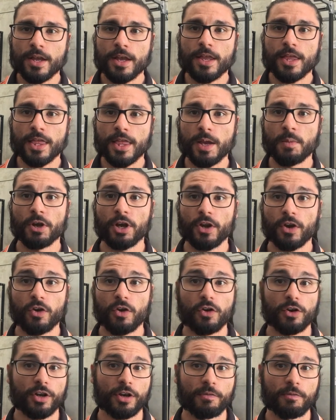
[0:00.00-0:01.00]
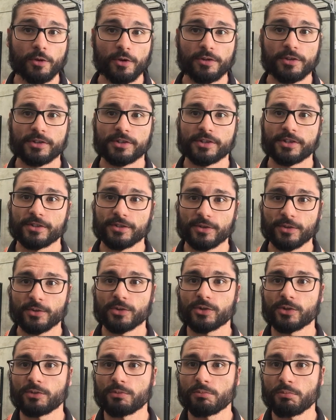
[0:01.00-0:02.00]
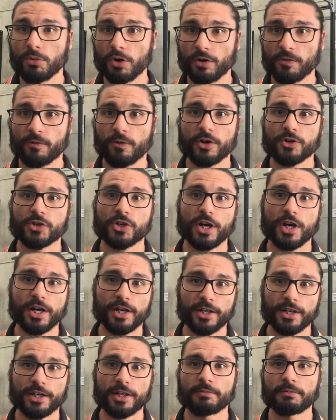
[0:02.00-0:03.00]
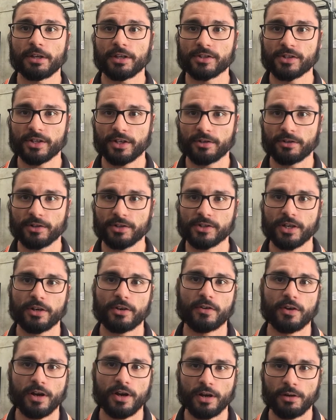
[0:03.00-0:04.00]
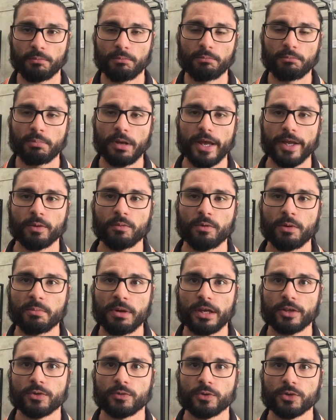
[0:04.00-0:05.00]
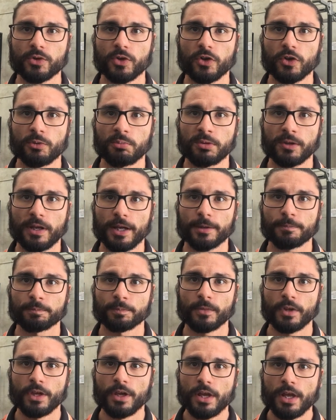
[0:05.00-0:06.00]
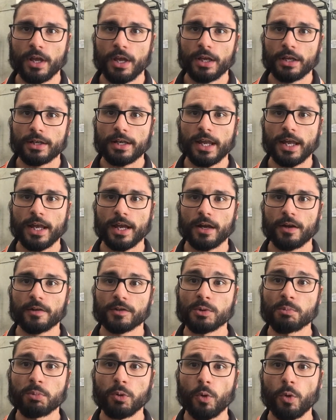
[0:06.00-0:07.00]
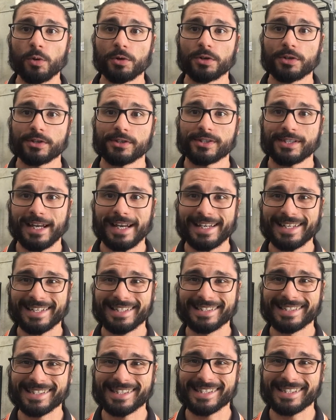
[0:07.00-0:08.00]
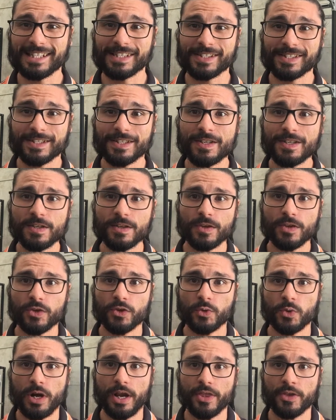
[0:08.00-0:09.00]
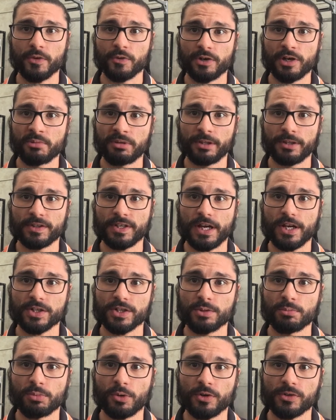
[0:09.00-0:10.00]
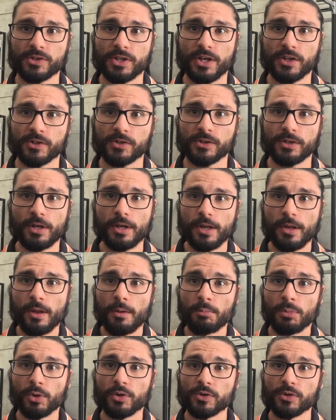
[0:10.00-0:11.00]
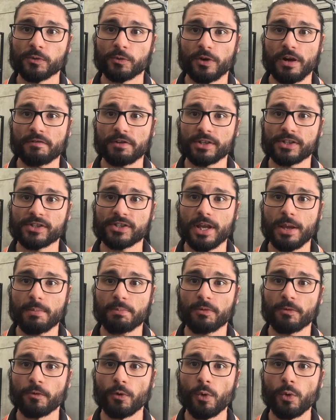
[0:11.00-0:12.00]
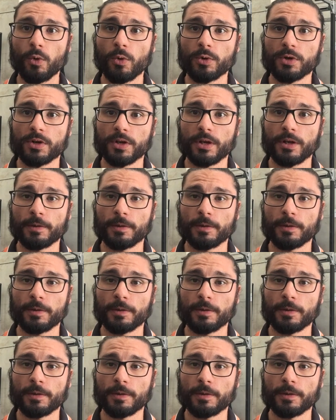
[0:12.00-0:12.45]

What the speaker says: And then we can kind of convert this into some modified training, etc., etc. Bang, we're back to return to play. Now, it's important to stay consistent throughout the rehabilitation process, because for every step forward